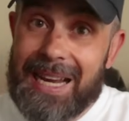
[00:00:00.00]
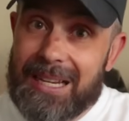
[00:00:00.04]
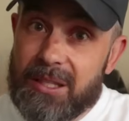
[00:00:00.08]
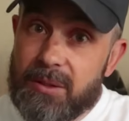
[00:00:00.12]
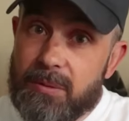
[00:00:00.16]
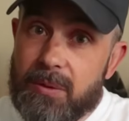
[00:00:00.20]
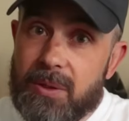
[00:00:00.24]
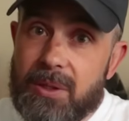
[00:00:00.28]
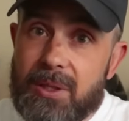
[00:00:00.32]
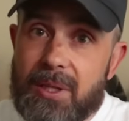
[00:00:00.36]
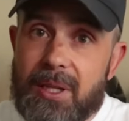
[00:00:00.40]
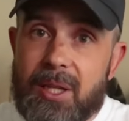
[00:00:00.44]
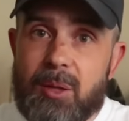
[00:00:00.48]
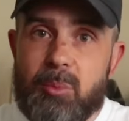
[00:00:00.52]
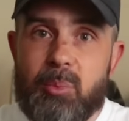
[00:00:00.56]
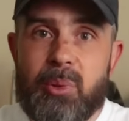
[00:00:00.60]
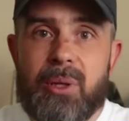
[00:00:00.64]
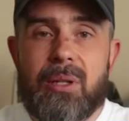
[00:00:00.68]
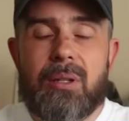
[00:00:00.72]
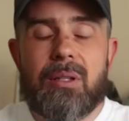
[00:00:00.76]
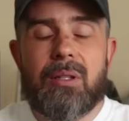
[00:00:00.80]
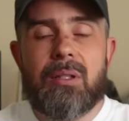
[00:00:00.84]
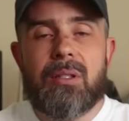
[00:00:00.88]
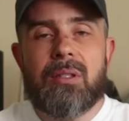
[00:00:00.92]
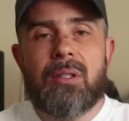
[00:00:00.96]
as fatigue
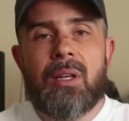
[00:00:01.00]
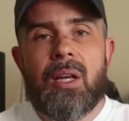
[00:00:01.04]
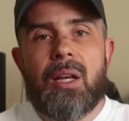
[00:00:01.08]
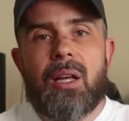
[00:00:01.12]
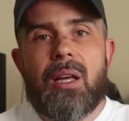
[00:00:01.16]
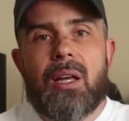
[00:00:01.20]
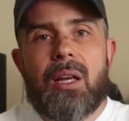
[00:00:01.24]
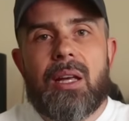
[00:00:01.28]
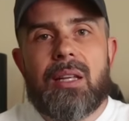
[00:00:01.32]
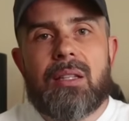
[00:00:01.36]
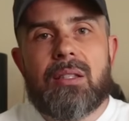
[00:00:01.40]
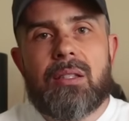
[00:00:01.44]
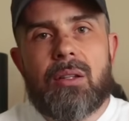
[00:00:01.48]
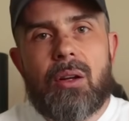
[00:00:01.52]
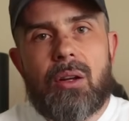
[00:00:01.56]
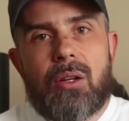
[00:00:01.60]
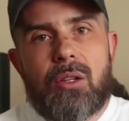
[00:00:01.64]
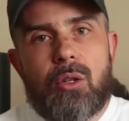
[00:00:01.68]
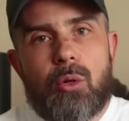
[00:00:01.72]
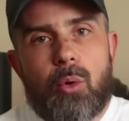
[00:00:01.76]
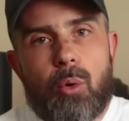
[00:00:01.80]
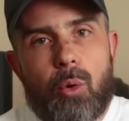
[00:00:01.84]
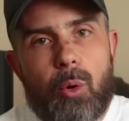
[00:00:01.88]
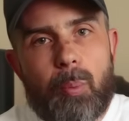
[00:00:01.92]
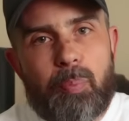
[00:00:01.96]
builds, it's
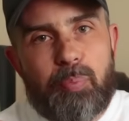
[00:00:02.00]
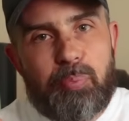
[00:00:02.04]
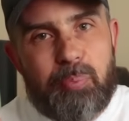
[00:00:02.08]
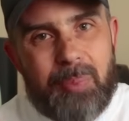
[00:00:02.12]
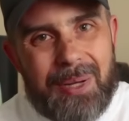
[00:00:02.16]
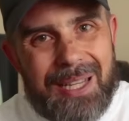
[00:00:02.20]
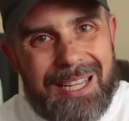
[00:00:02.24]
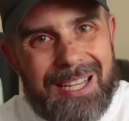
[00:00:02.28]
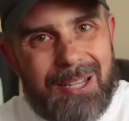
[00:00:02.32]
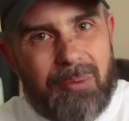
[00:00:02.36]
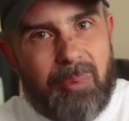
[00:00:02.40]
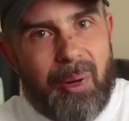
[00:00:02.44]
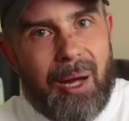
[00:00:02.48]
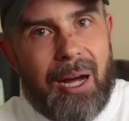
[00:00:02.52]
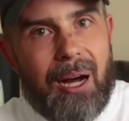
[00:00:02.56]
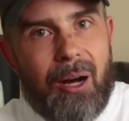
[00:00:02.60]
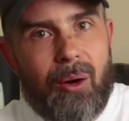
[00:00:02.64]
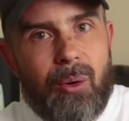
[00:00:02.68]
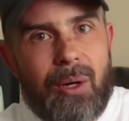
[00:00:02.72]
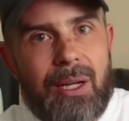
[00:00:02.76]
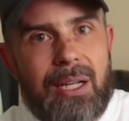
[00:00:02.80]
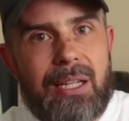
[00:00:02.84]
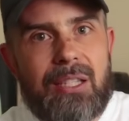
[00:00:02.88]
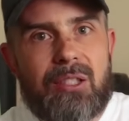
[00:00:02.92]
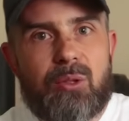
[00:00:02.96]
not your peak
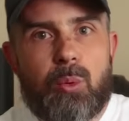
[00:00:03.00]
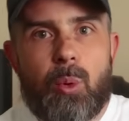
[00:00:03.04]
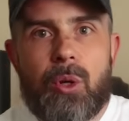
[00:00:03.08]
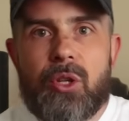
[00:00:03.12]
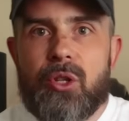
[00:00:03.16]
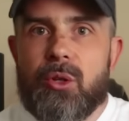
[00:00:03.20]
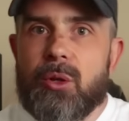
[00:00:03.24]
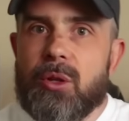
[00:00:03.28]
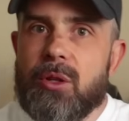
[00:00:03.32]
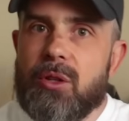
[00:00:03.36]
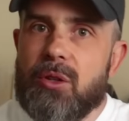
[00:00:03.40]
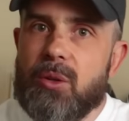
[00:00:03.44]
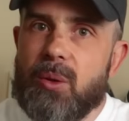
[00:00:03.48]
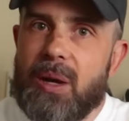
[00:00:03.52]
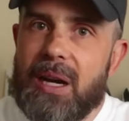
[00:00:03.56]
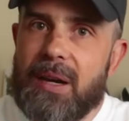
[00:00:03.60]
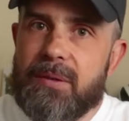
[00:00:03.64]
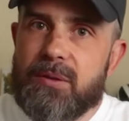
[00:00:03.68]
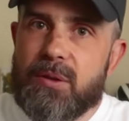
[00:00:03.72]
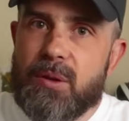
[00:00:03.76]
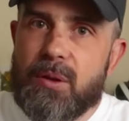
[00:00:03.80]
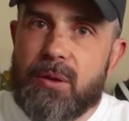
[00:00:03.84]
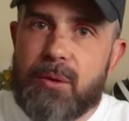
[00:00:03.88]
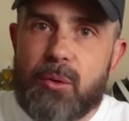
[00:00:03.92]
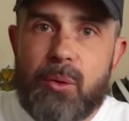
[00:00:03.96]
power, it's what you can do
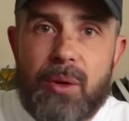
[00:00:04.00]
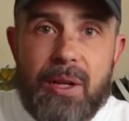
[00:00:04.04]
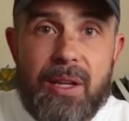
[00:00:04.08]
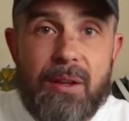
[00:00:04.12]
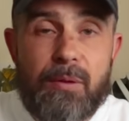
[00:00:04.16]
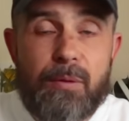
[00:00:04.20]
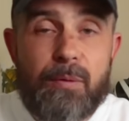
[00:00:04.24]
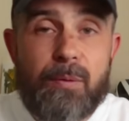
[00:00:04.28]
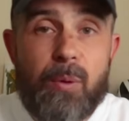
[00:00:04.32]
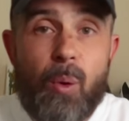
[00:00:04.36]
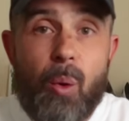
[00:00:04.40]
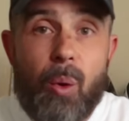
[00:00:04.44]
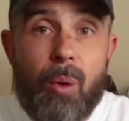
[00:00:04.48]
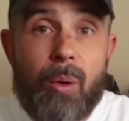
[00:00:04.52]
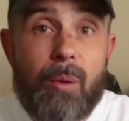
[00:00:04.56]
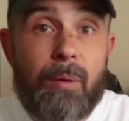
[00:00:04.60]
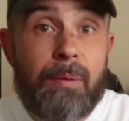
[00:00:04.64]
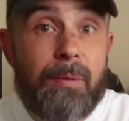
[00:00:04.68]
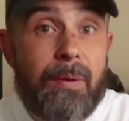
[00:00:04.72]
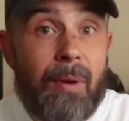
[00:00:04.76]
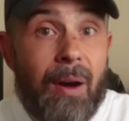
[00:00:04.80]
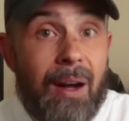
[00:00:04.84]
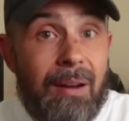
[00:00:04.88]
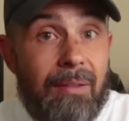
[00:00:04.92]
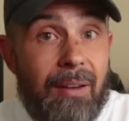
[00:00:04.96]
after 3, 4, or
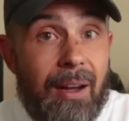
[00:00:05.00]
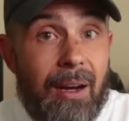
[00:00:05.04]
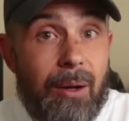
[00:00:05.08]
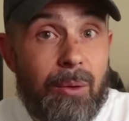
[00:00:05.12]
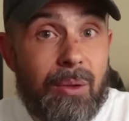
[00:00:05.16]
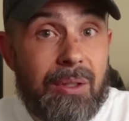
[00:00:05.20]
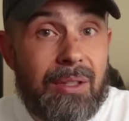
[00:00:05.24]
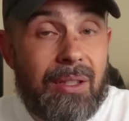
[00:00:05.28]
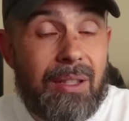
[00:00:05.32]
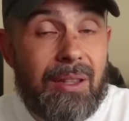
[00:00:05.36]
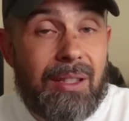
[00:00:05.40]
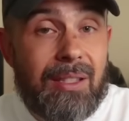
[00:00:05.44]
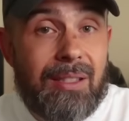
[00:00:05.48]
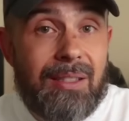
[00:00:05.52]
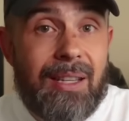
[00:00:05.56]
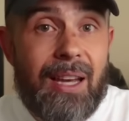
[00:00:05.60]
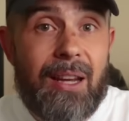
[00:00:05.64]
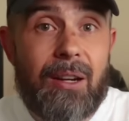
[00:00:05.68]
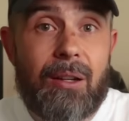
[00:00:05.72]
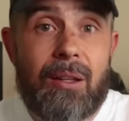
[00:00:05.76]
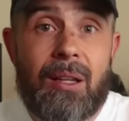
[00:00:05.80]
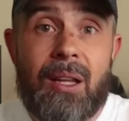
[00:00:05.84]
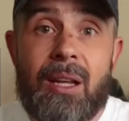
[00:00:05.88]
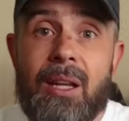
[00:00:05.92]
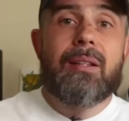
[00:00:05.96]
5 hours in the
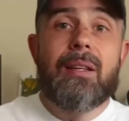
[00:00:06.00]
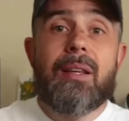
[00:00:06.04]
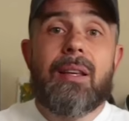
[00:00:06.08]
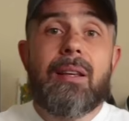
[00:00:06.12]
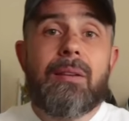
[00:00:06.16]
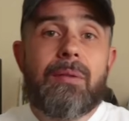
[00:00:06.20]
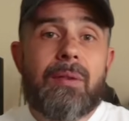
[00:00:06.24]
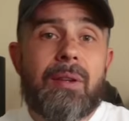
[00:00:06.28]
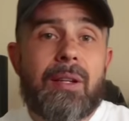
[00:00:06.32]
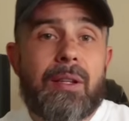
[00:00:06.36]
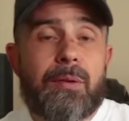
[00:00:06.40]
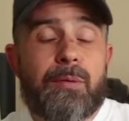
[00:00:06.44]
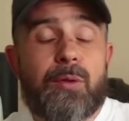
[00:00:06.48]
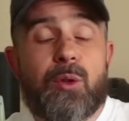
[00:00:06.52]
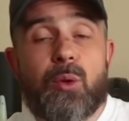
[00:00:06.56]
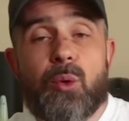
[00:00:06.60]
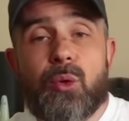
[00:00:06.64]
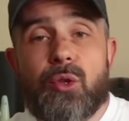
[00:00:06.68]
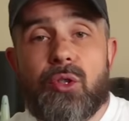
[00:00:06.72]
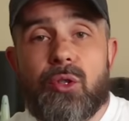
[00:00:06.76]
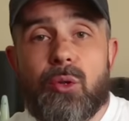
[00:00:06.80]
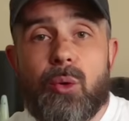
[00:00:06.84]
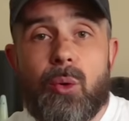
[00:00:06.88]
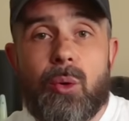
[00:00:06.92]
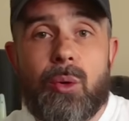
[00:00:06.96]
saddle. Even if
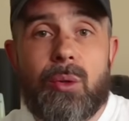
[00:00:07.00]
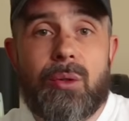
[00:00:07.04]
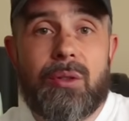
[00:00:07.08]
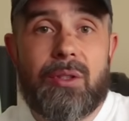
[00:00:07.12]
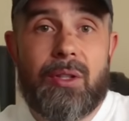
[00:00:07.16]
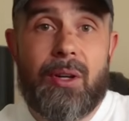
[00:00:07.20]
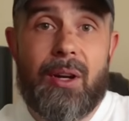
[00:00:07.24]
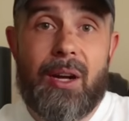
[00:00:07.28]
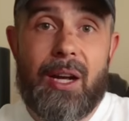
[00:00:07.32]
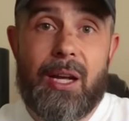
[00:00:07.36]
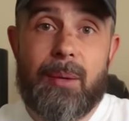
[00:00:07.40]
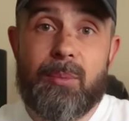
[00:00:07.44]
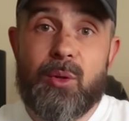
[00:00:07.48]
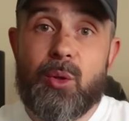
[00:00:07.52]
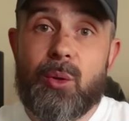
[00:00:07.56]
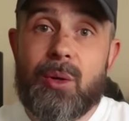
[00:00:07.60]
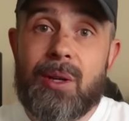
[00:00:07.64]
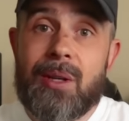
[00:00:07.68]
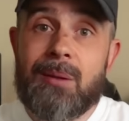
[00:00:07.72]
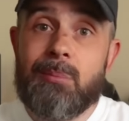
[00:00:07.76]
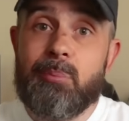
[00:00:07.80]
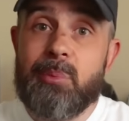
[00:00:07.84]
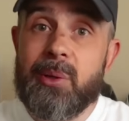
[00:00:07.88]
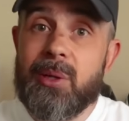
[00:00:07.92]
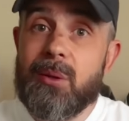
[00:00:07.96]
you're short on time, you
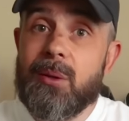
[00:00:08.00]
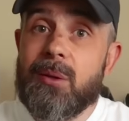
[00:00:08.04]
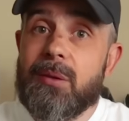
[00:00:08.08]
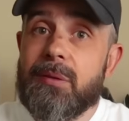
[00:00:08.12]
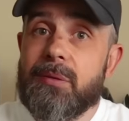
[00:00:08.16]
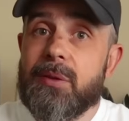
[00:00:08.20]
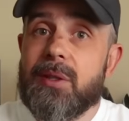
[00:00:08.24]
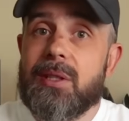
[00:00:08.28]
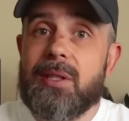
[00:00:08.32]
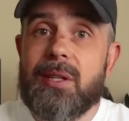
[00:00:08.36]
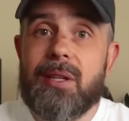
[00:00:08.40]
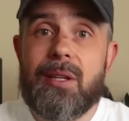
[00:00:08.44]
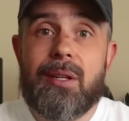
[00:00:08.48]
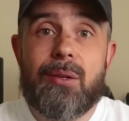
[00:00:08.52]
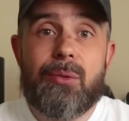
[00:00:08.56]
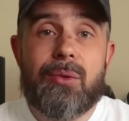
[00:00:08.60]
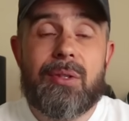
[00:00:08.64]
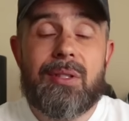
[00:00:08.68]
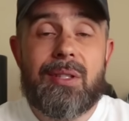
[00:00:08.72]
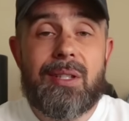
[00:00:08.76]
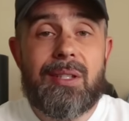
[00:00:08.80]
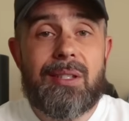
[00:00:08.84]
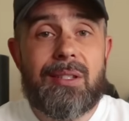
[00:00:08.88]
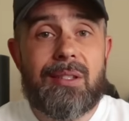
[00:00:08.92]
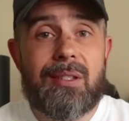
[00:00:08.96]
can build fatigue
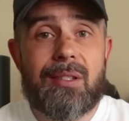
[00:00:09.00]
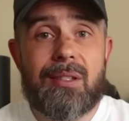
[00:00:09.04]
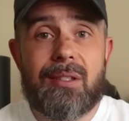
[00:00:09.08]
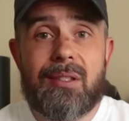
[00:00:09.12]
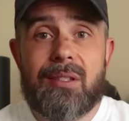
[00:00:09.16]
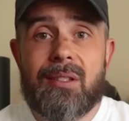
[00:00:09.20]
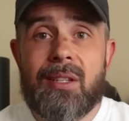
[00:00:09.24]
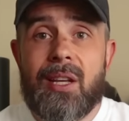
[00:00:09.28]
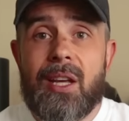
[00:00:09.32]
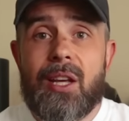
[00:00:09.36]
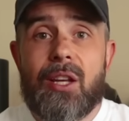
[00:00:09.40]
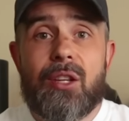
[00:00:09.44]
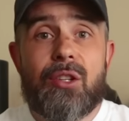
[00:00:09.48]
resistance.